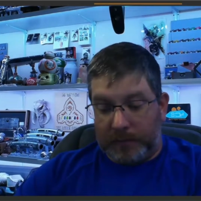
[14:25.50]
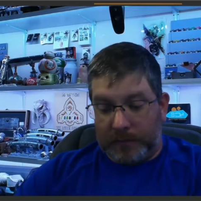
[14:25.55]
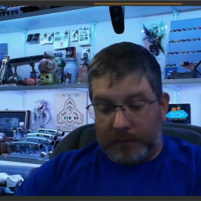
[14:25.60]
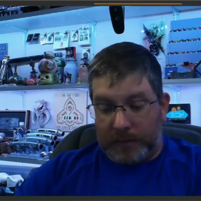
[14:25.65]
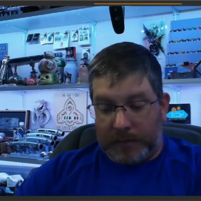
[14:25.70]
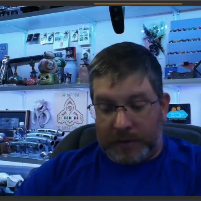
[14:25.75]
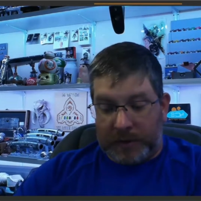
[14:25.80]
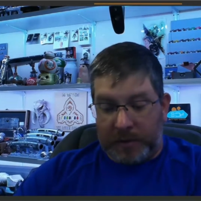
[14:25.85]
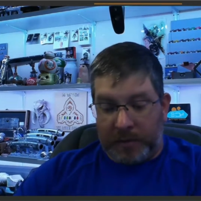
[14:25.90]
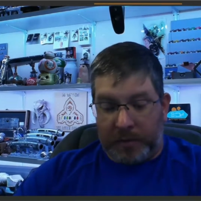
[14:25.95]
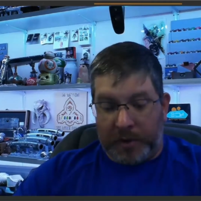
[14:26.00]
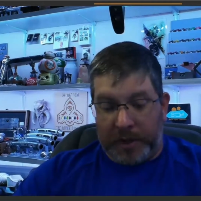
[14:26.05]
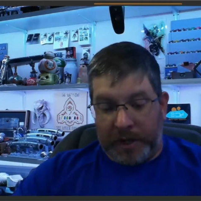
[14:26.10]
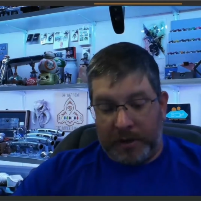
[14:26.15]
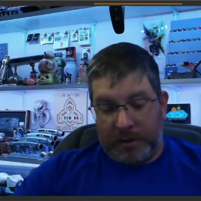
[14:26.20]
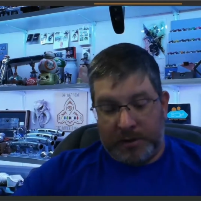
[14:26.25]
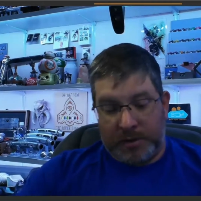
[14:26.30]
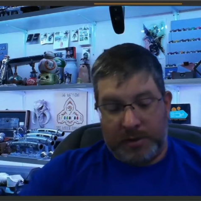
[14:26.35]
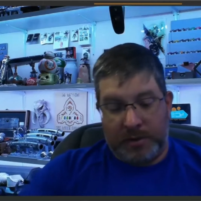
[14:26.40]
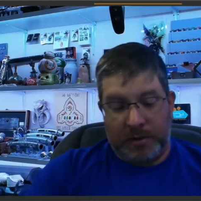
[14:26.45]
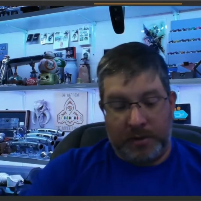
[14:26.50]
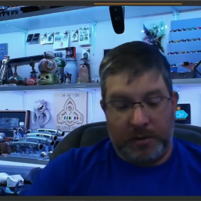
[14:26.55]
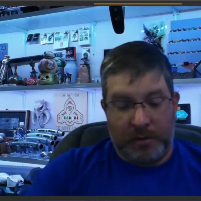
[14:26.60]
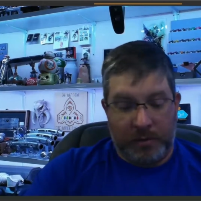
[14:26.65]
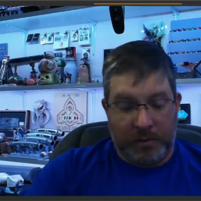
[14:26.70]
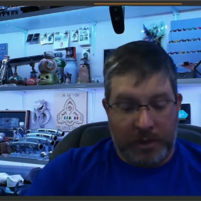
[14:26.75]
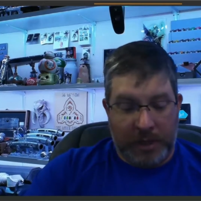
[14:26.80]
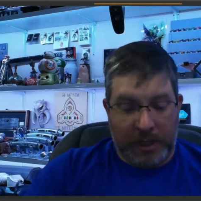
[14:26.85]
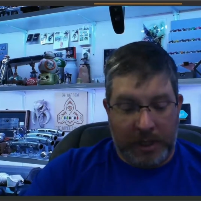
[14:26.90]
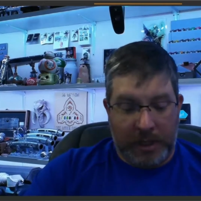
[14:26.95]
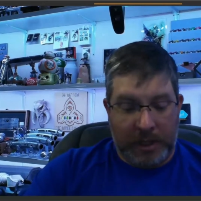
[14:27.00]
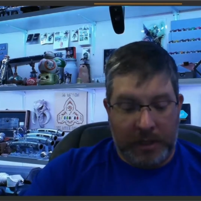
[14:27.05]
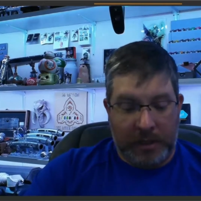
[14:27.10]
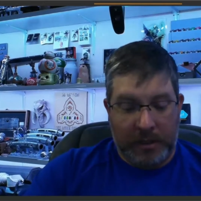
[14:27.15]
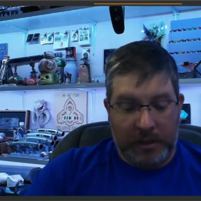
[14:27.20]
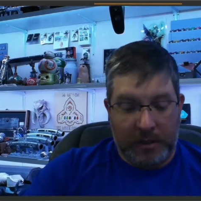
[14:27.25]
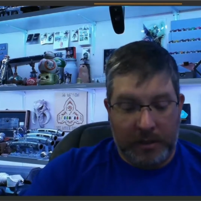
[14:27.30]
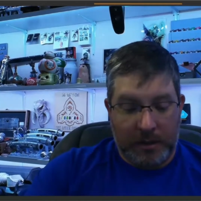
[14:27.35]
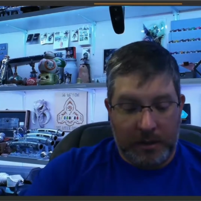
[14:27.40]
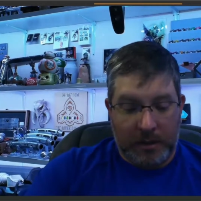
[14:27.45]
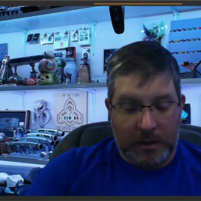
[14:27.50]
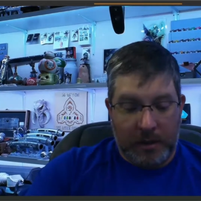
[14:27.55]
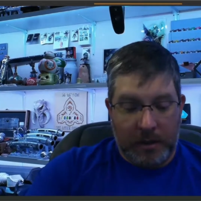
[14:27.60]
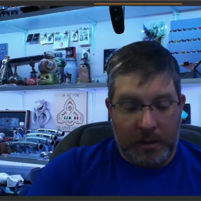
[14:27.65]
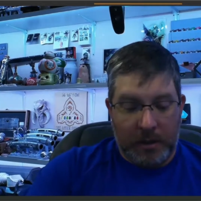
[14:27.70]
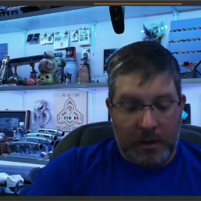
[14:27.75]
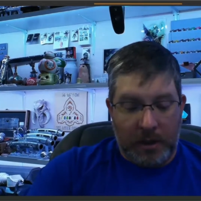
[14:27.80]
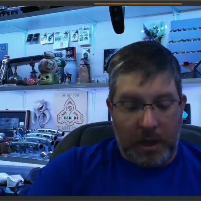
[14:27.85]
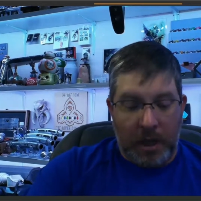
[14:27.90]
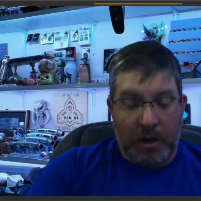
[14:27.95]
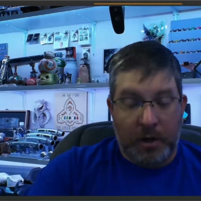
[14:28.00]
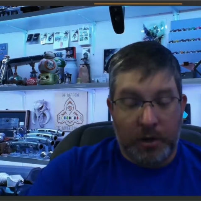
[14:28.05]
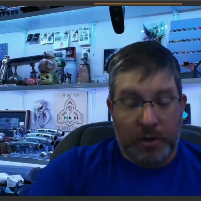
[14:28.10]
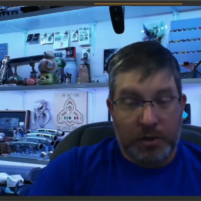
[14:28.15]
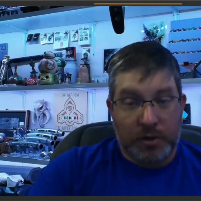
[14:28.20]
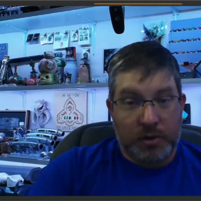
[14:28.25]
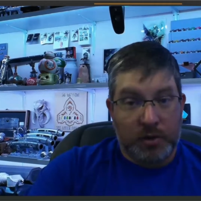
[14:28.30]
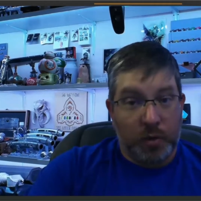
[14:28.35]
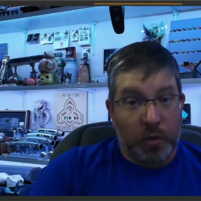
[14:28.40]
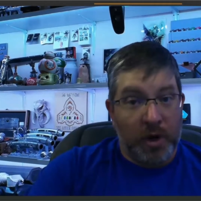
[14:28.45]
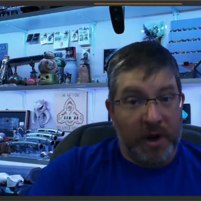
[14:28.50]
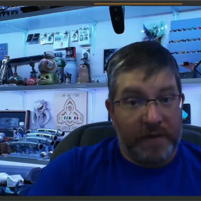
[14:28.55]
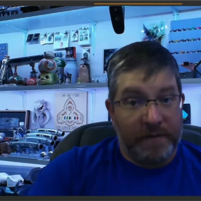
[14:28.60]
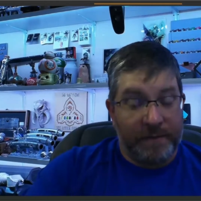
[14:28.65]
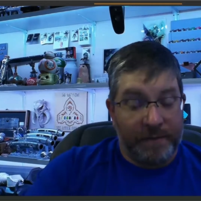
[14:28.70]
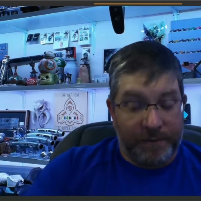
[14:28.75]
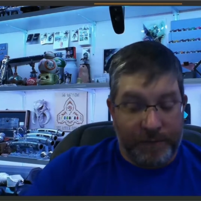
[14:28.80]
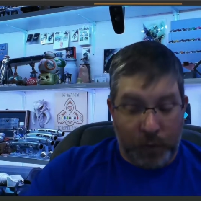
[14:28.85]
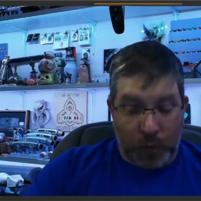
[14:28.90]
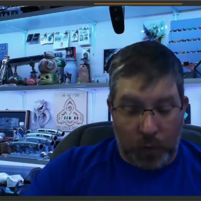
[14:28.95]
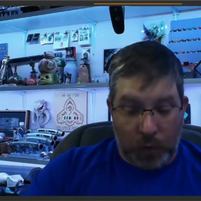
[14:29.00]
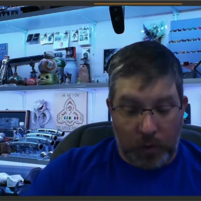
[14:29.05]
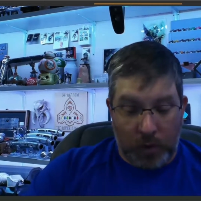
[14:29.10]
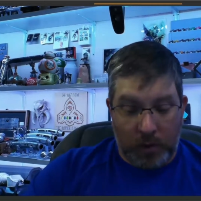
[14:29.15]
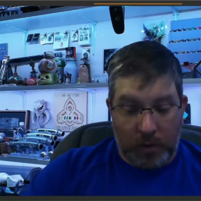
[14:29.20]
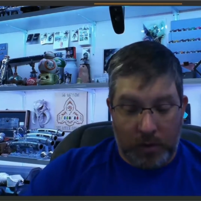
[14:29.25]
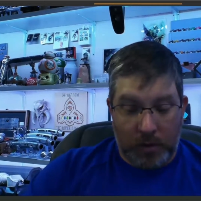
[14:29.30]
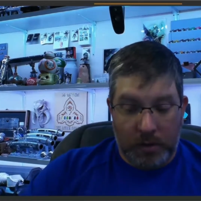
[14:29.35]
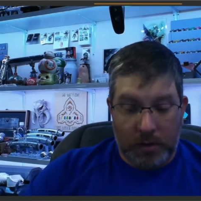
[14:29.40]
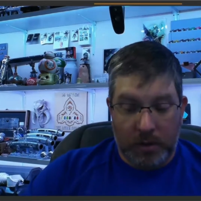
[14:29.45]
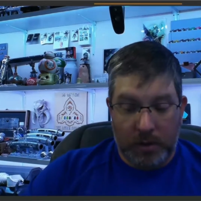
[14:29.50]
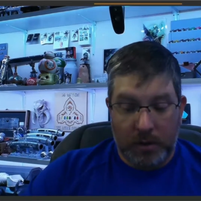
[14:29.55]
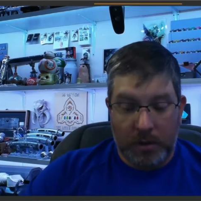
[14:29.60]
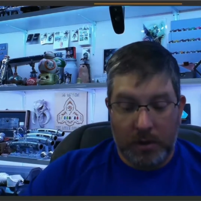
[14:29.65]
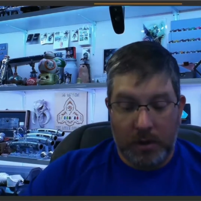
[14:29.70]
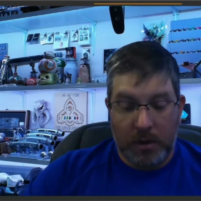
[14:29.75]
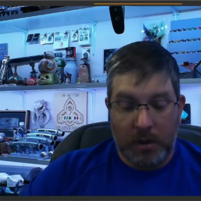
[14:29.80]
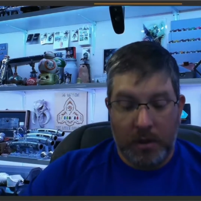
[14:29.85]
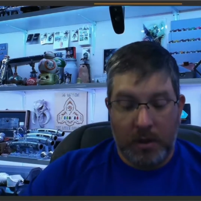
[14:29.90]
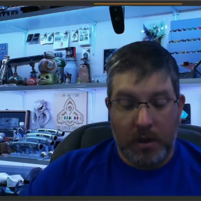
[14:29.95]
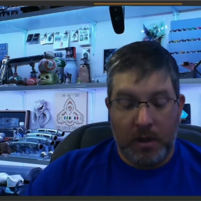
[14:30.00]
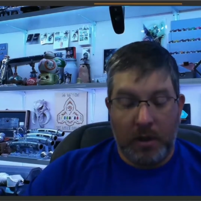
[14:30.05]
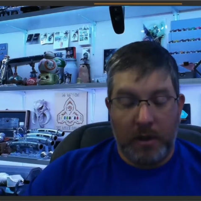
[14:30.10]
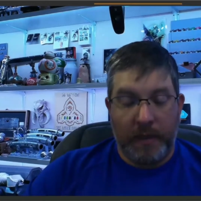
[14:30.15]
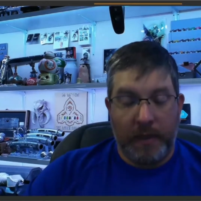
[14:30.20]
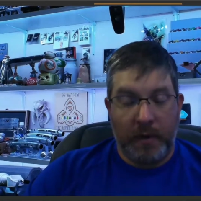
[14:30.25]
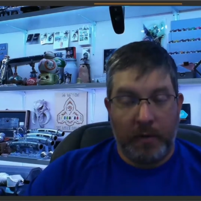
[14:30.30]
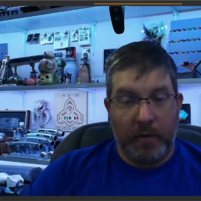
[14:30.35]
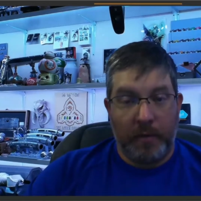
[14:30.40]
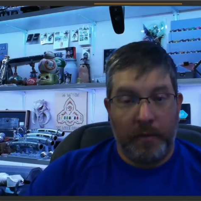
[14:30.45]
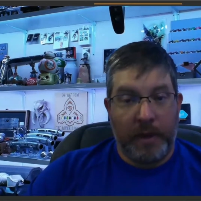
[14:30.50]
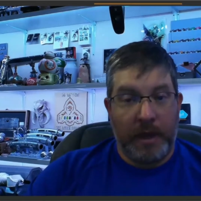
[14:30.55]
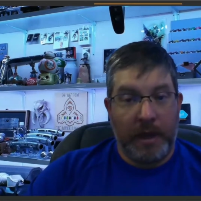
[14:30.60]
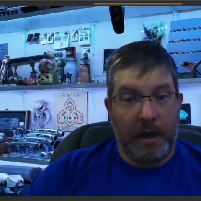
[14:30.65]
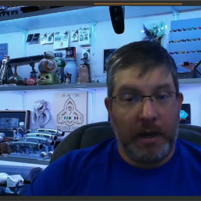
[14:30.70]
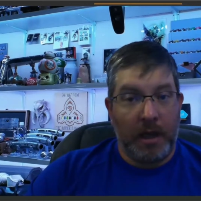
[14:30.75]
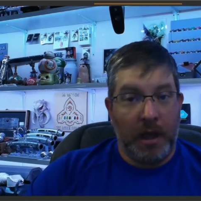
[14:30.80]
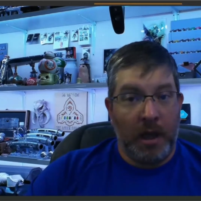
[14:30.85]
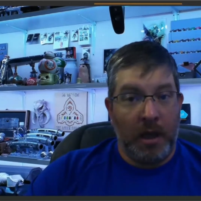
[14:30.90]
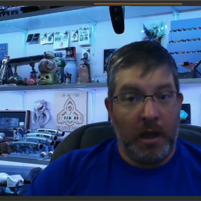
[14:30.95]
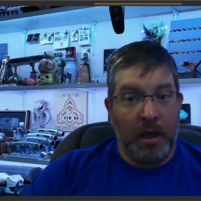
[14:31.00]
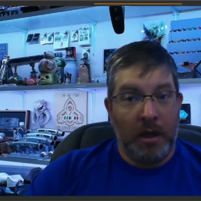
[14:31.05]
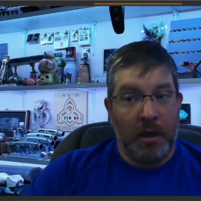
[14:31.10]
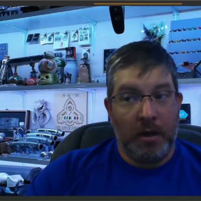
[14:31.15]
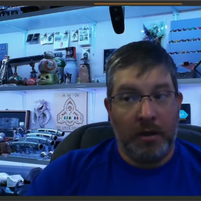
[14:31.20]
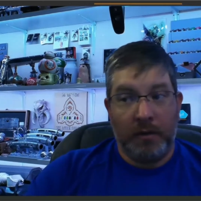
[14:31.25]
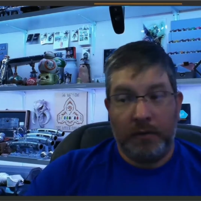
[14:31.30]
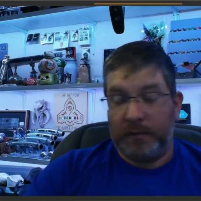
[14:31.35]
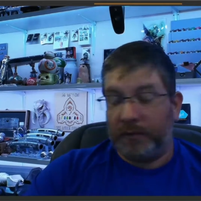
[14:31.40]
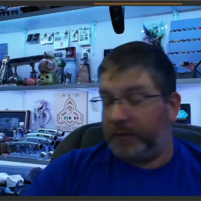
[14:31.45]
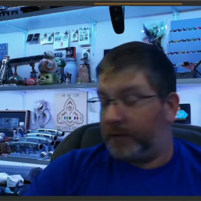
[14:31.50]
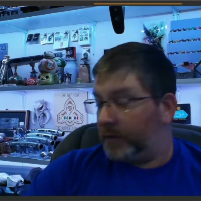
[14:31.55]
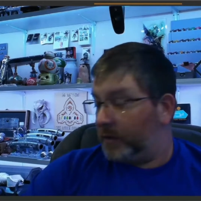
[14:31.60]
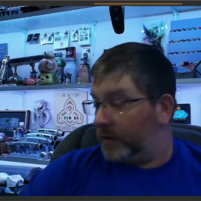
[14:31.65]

compared to the 124 that were made of